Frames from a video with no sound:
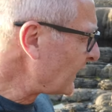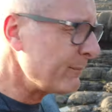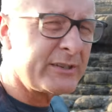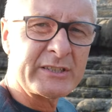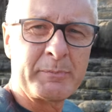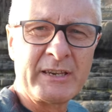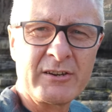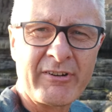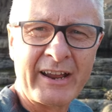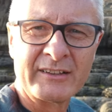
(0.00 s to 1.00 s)
Let me just
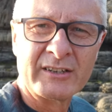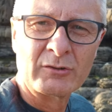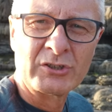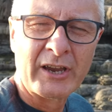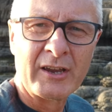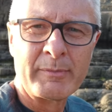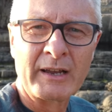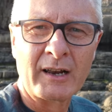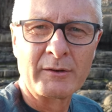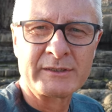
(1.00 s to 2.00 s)
spin you around and I'll show you a
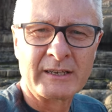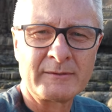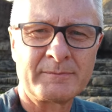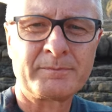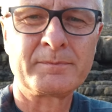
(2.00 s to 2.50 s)
bit closer.